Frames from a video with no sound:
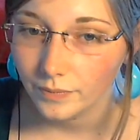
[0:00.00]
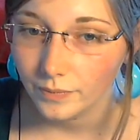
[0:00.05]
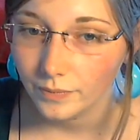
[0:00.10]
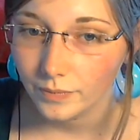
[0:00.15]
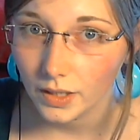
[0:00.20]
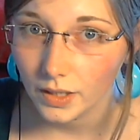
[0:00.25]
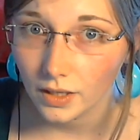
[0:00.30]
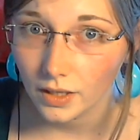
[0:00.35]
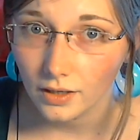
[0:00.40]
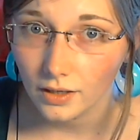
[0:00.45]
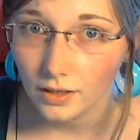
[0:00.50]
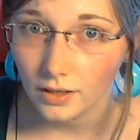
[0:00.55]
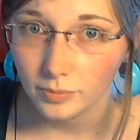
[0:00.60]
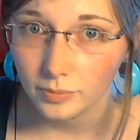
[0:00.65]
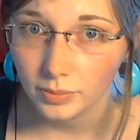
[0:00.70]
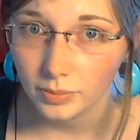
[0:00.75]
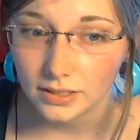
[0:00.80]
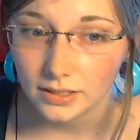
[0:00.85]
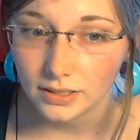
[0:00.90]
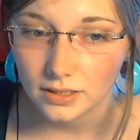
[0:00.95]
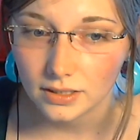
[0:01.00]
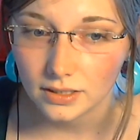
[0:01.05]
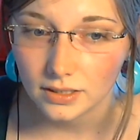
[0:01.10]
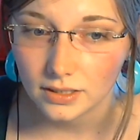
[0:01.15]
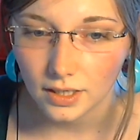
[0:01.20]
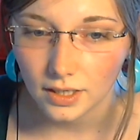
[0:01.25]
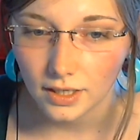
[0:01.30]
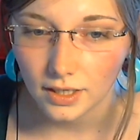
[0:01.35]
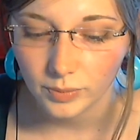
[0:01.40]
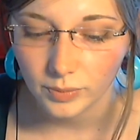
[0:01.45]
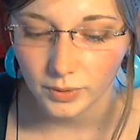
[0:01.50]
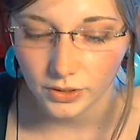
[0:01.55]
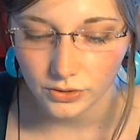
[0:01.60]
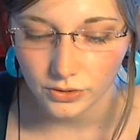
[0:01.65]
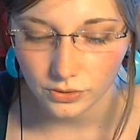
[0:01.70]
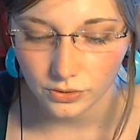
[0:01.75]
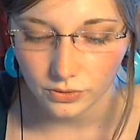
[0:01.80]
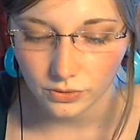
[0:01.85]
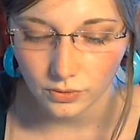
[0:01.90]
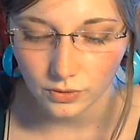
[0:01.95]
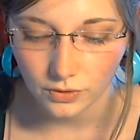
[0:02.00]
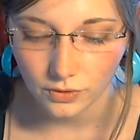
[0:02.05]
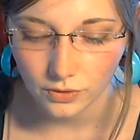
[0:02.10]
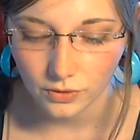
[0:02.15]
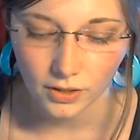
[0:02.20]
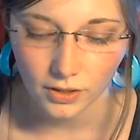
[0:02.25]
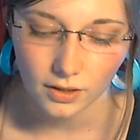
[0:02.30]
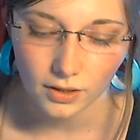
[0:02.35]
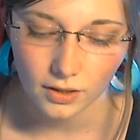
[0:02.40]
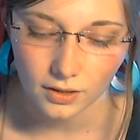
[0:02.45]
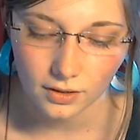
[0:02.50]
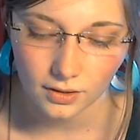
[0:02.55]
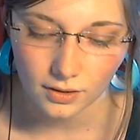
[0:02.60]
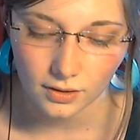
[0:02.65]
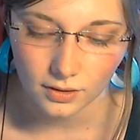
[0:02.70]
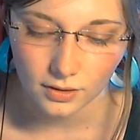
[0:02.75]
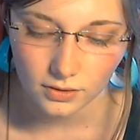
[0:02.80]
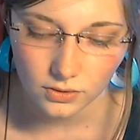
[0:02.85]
A lot of places. I've been to North America,